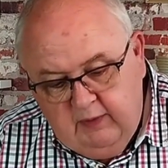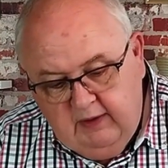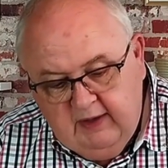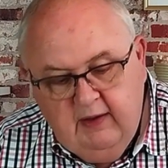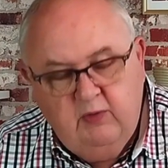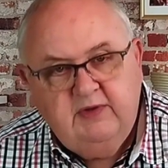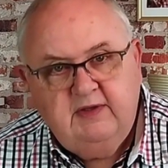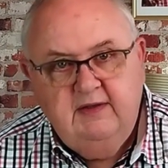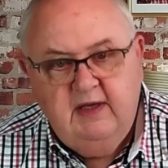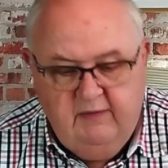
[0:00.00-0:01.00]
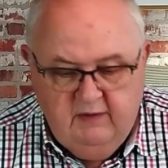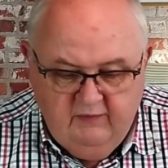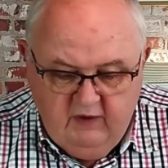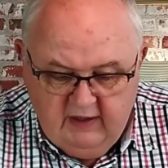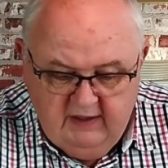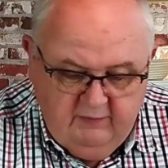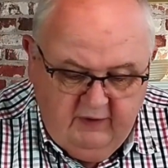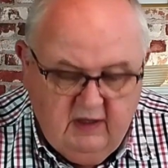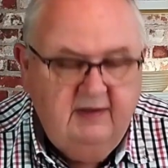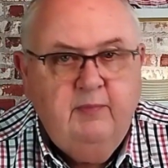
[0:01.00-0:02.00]
Then it goes into the oven. I then
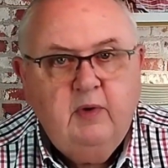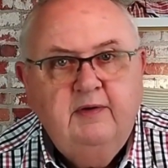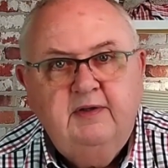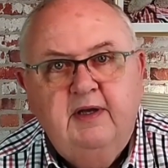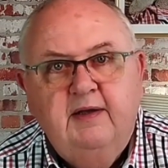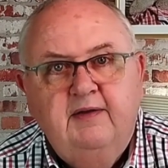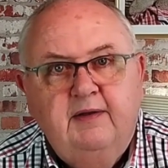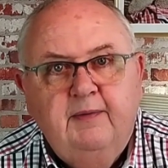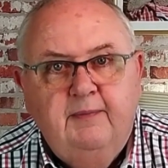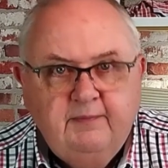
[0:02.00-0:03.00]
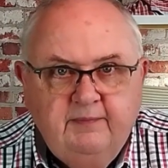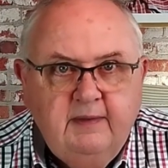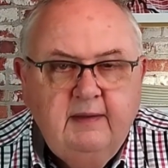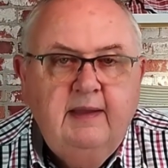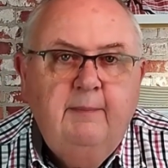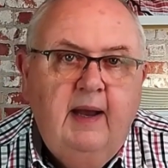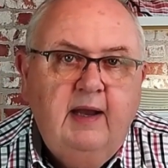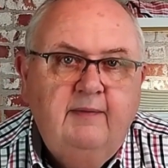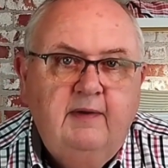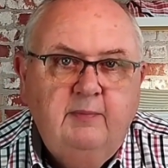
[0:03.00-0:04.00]
make a small slit in the
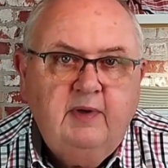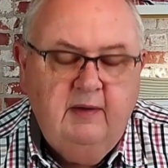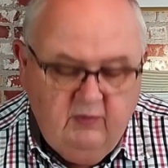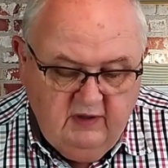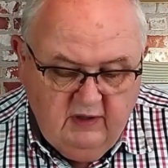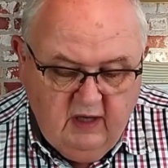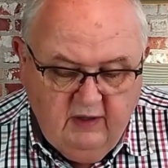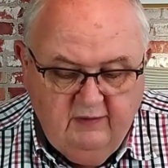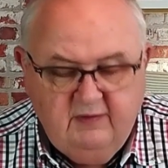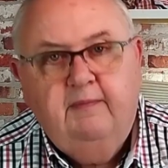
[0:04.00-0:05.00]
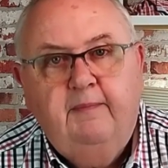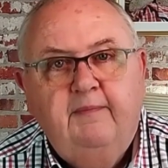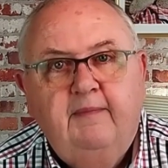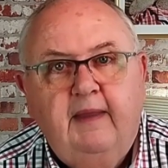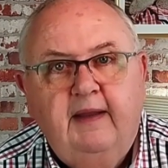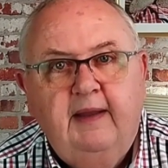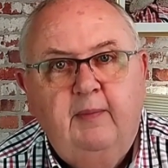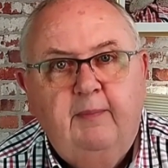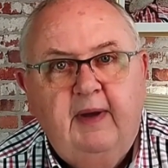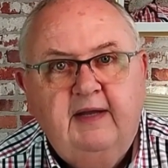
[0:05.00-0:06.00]
back of the bread with a knife, and then
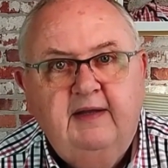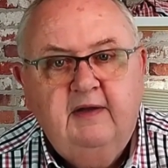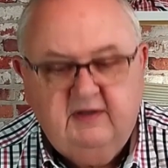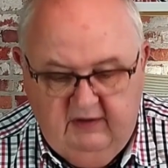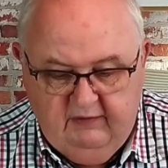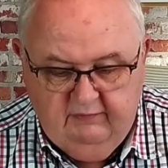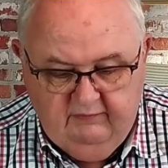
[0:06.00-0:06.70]
we bake it.